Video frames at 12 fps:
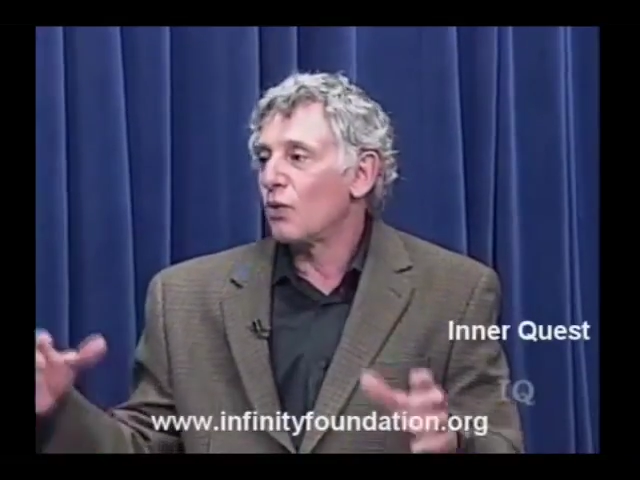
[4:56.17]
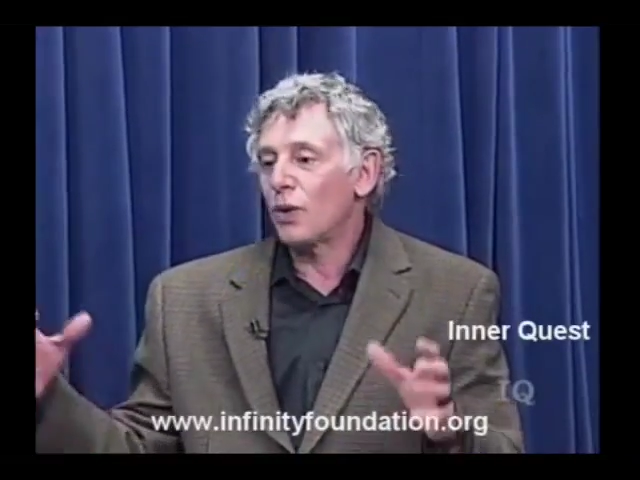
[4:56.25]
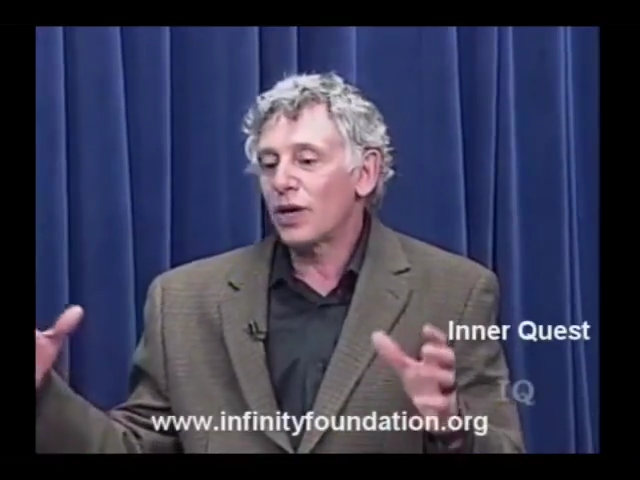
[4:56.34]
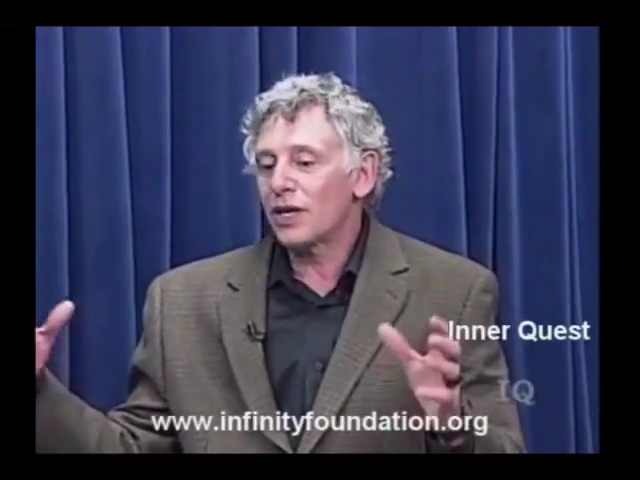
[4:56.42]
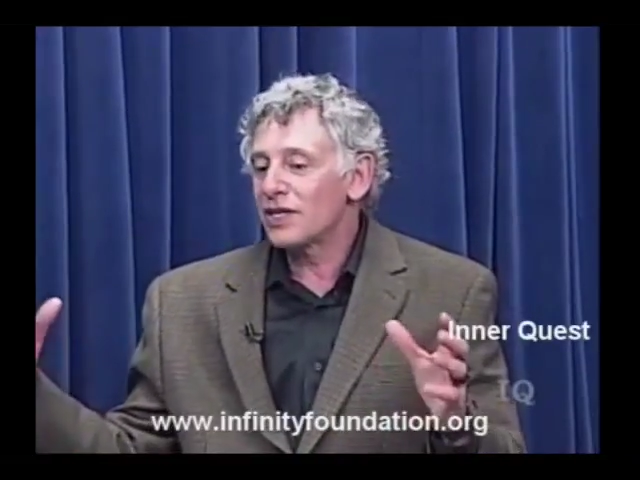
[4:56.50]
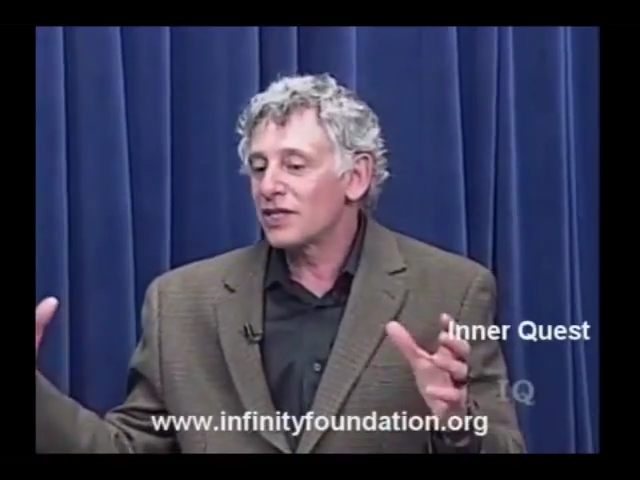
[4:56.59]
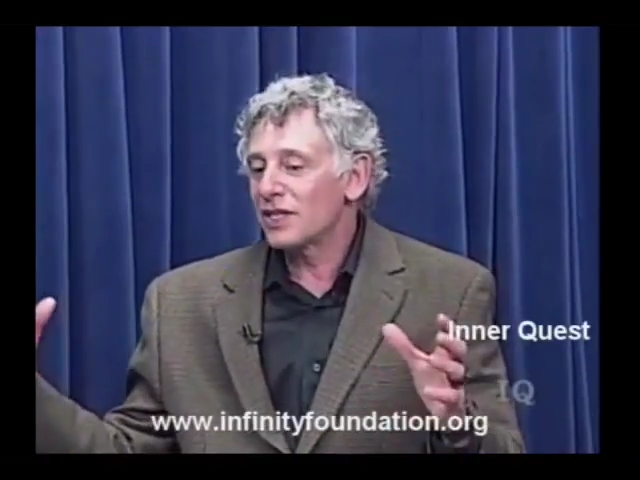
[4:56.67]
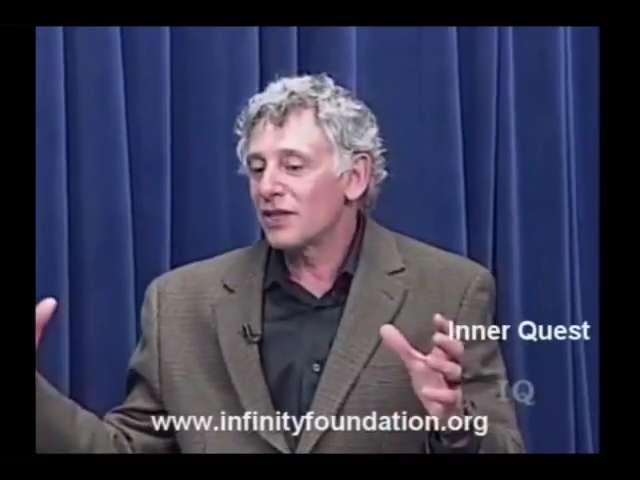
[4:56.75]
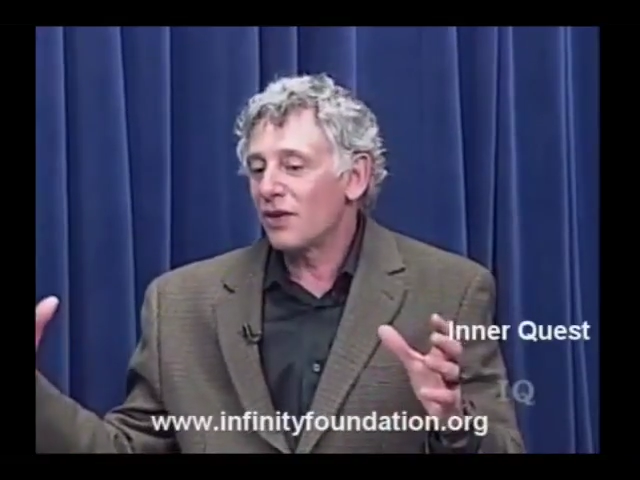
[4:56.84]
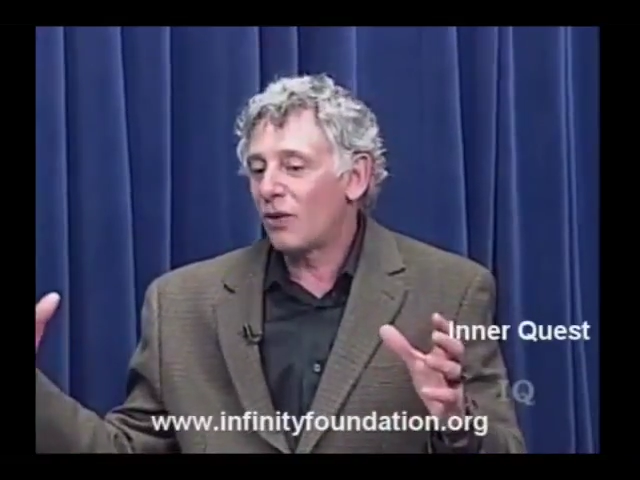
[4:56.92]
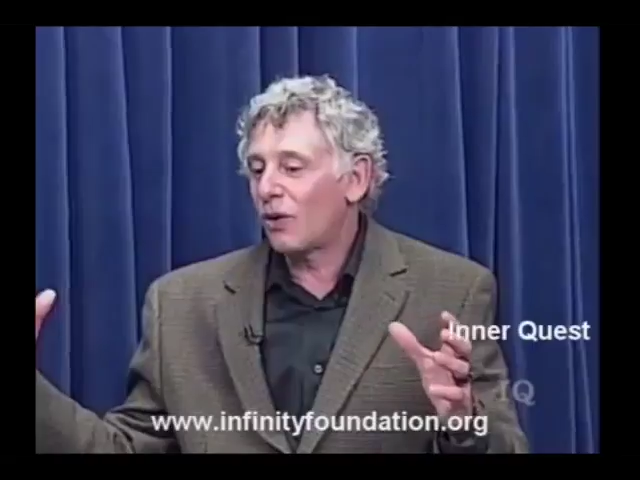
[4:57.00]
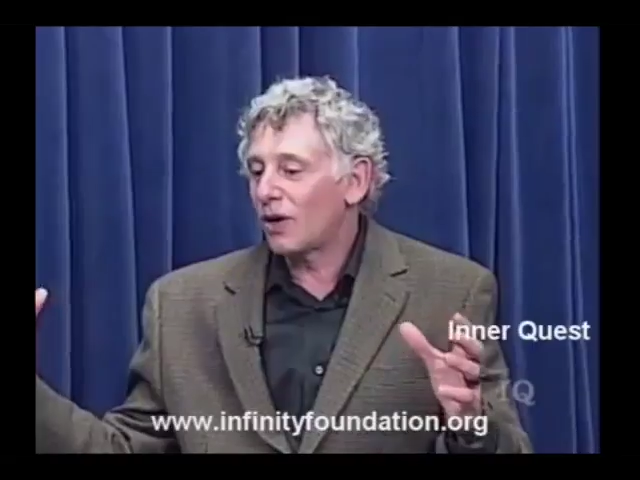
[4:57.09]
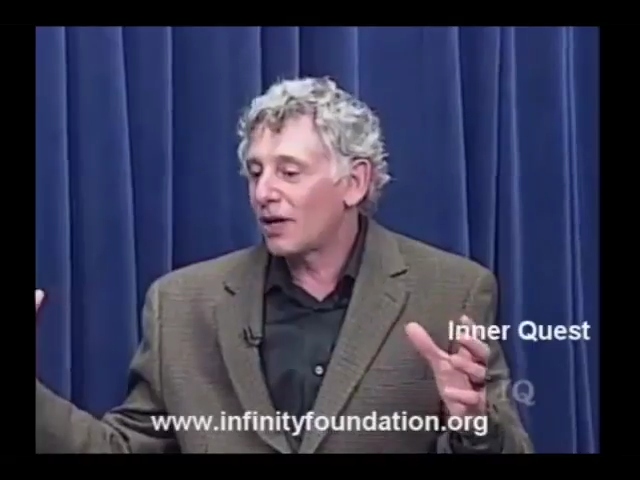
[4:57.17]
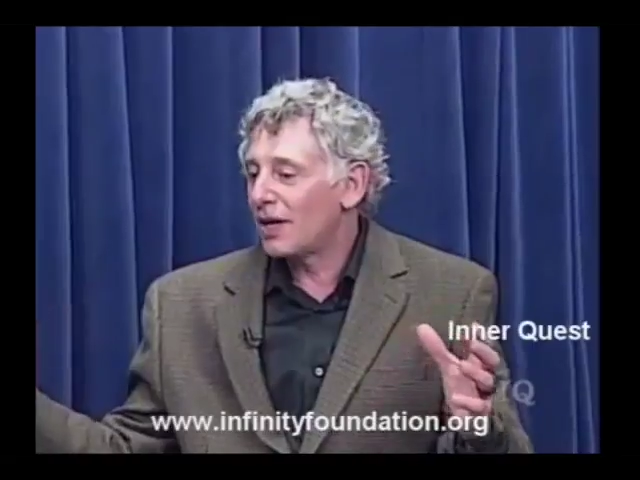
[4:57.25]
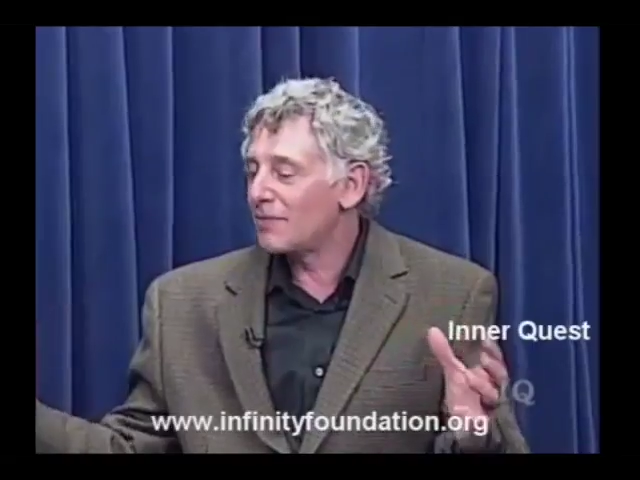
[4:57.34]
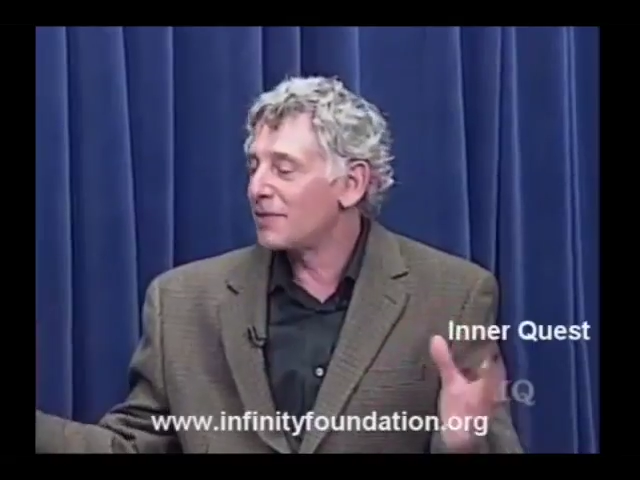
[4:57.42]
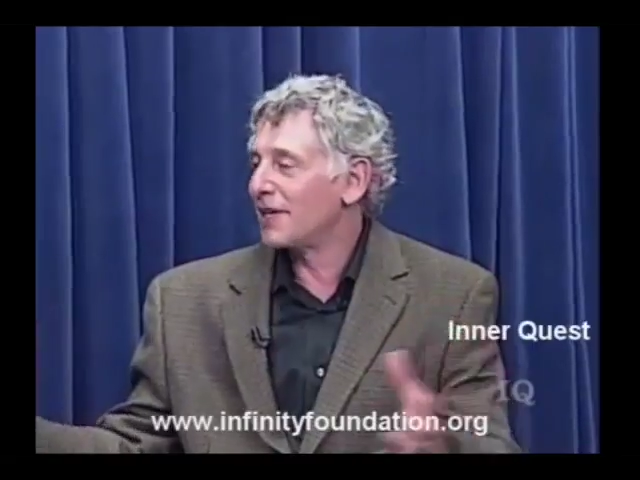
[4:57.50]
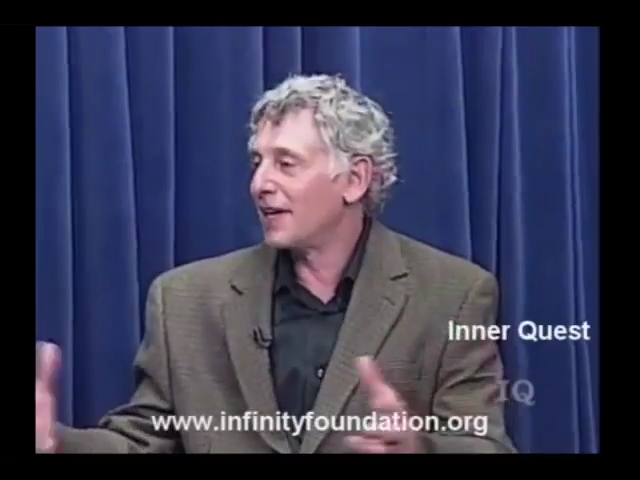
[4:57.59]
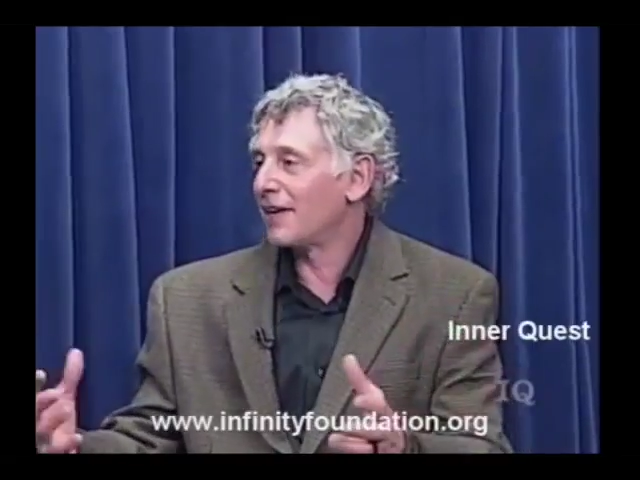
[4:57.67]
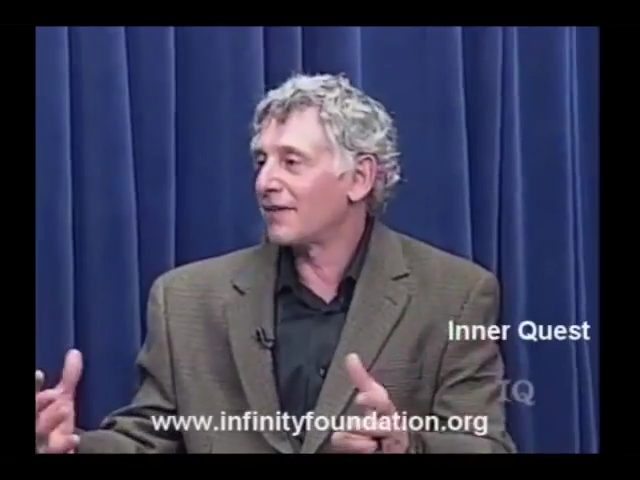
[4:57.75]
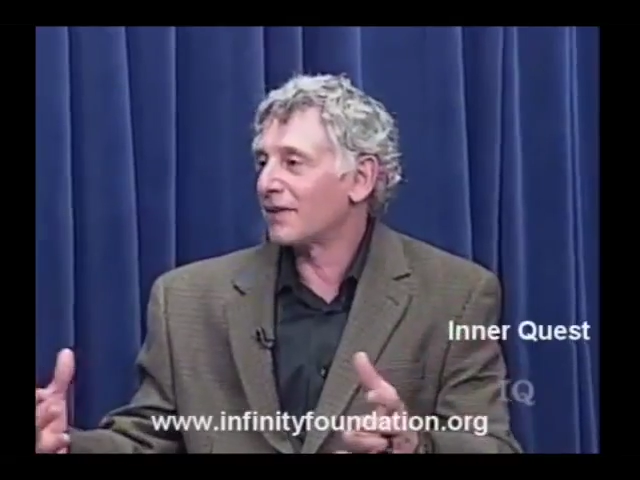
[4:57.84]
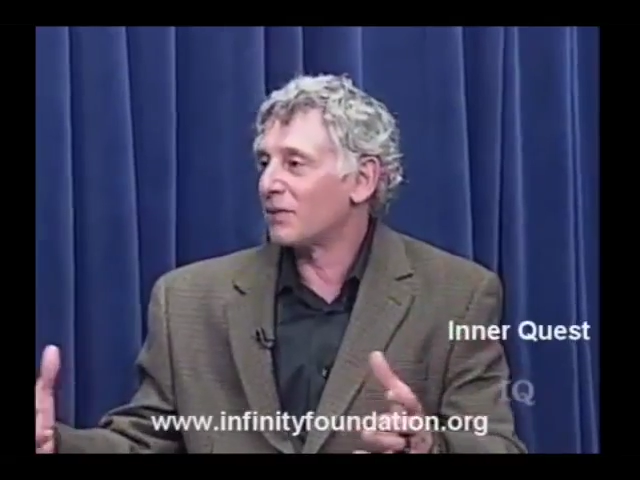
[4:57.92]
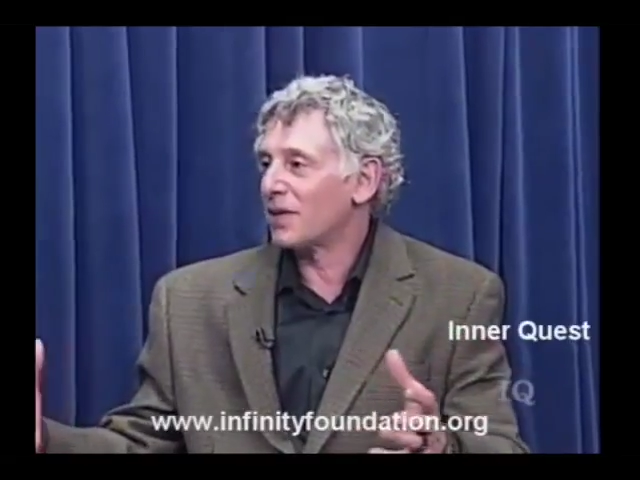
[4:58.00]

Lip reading: Where does it all come together?